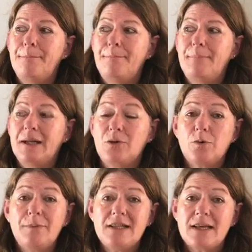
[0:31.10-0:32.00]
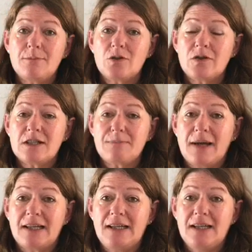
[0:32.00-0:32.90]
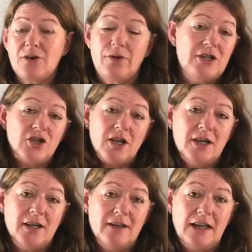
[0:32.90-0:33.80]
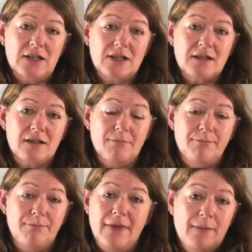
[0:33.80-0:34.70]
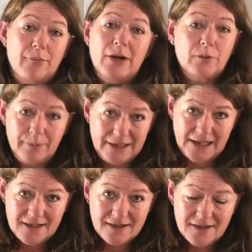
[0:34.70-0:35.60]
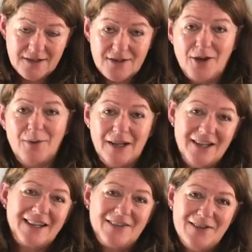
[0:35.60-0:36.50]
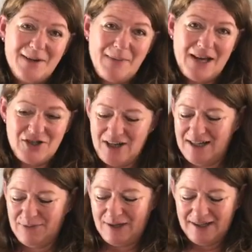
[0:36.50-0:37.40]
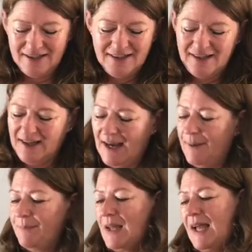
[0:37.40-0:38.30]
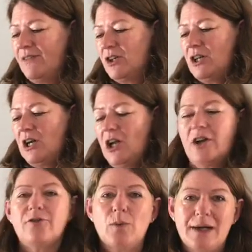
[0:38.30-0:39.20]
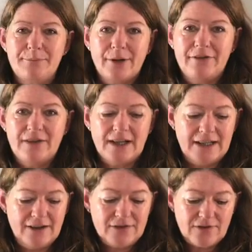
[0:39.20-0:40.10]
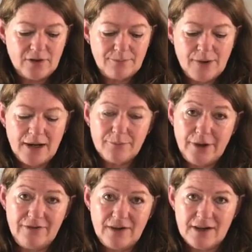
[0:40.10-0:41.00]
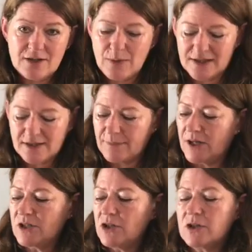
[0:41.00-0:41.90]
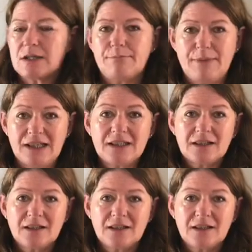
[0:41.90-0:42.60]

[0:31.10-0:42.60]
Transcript: but it will be some sort of spiky creature and the bread will be nice. So we're going to give it a bash anyway. I haven't got a lot of white bread flour left. I've got brown bread flour as well. So I'm going to use the bulk